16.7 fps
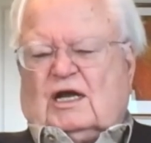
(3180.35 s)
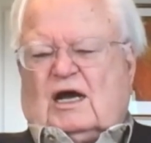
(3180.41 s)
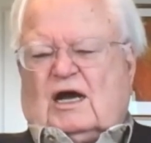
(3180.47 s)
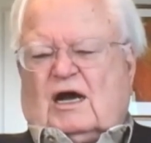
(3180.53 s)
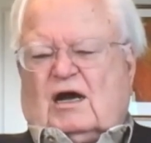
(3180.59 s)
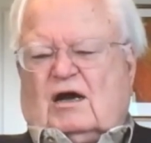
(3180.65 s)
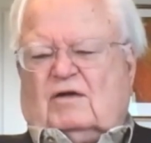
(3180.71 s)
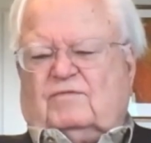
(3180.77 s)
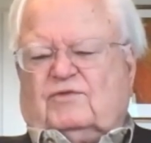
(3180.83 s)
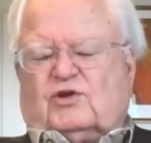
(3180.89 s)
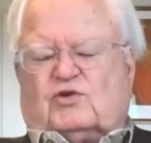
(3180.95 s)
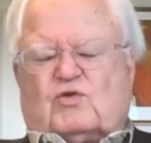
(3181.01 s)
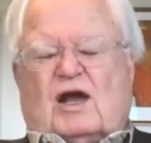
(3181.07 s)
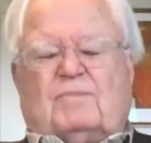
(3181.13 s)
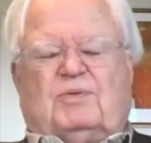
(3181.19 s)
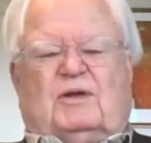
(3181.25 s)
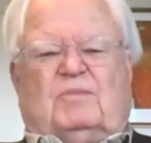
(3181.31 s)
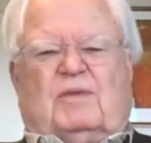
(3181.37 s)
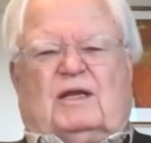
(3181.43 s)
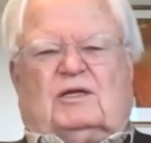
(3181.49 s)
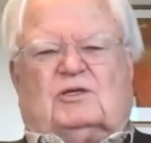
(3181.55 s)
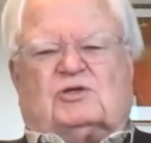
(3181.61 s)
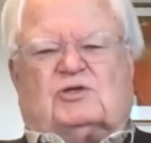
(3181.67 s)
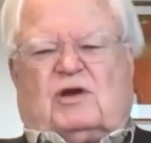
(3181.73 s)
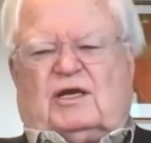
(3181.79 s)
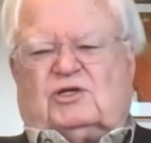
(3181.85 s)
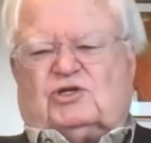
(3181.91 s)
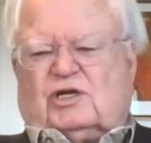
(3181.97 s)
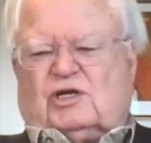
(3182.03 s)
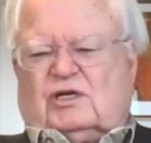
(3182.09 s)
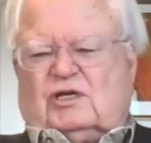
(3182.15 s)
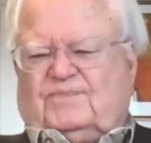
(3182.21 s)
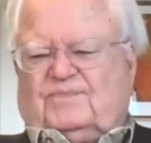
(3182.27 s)
of the Trump
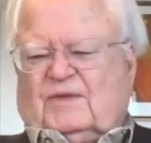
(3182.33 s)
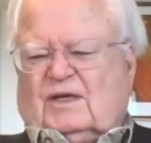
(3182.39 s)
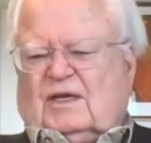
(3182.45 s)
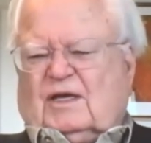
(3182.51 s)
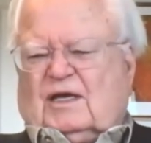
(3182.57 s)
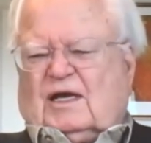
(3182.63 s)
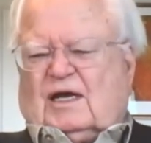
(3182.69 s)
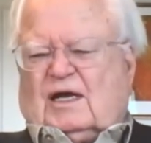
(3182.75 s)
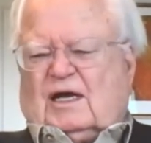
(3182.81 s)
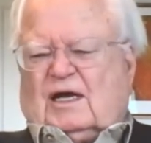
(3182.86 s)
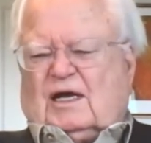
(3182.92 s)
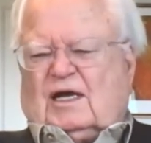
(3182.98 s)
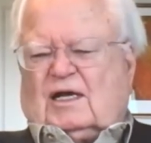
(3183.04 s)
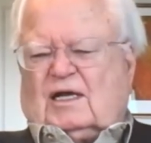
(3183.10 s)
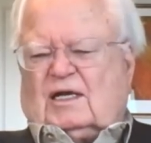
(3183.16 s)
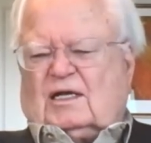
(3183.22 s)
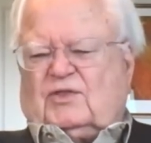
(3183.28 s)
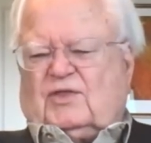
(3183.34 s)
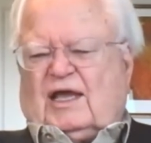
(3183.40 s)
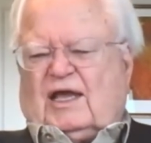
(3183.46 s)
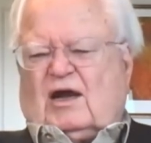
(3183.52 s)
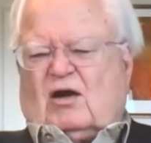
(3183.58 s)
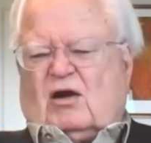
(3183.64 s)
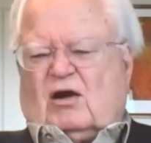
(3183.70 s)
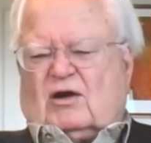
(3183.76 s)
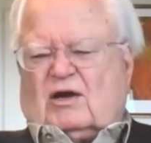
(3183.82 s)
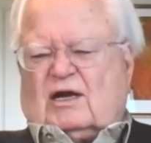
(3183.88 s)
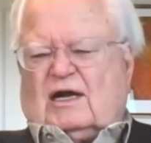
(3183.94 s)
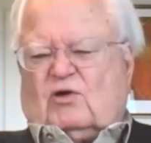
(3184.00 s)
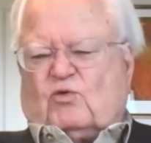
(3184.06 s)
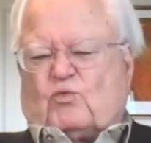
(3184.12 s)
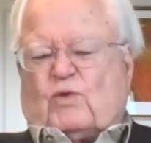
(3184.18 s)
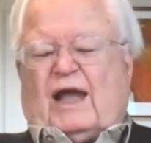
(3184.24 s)
administration. They are